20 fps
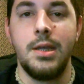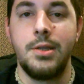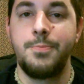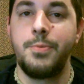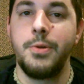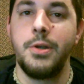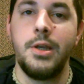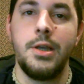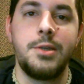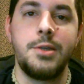It's
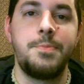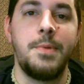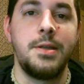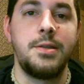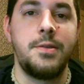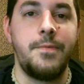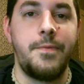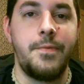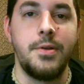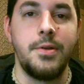pretty
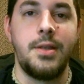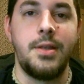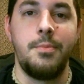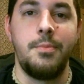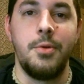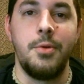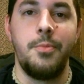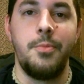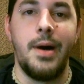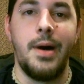expensive for a
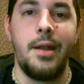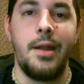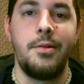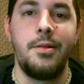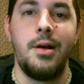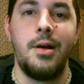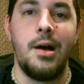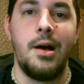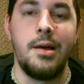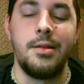ten mil
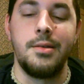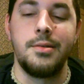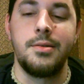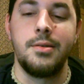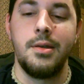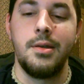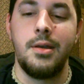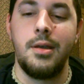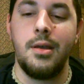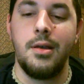bottle,
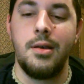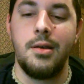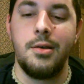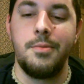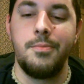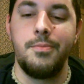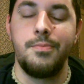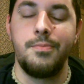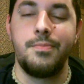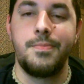honestly.
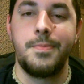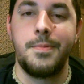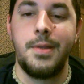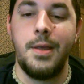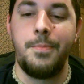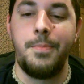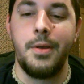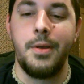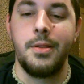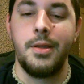Um,
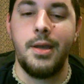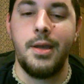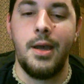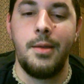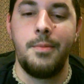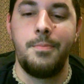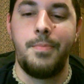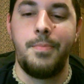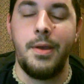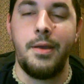typically,
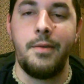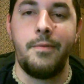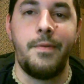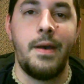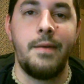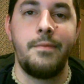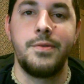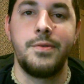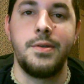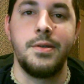I'd pay
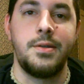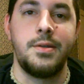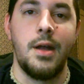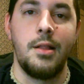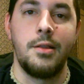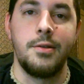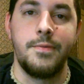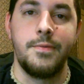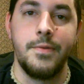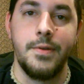five or six
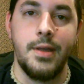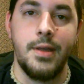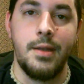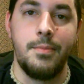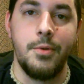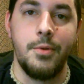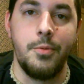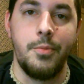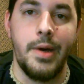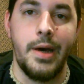dollars for a
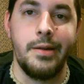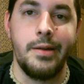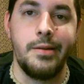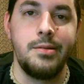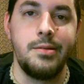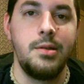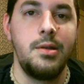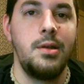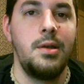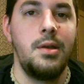ten mil
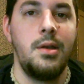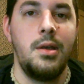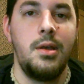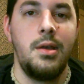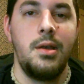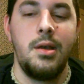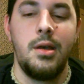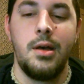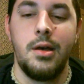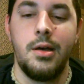bottle.
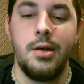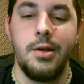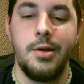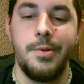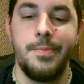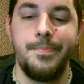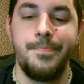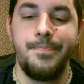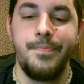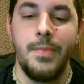
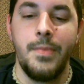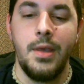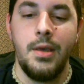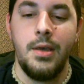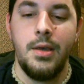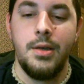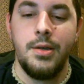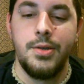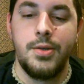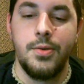Um,
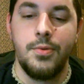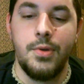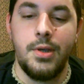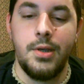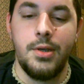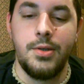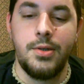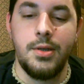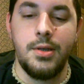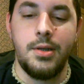so
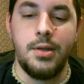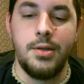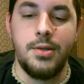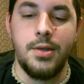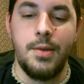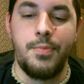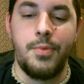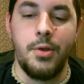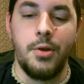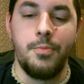it is it
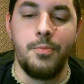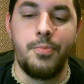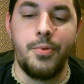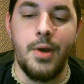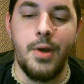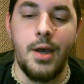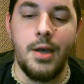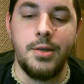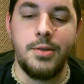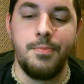is up there in
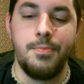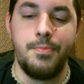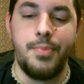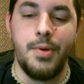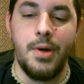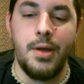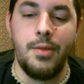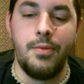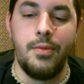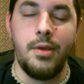price,
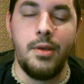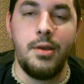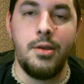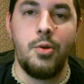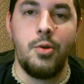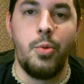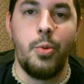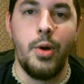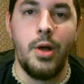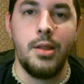but
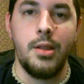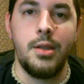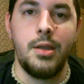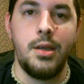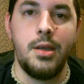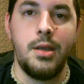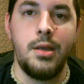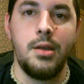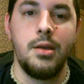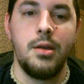the
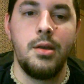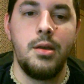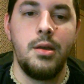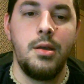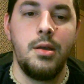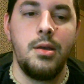quality,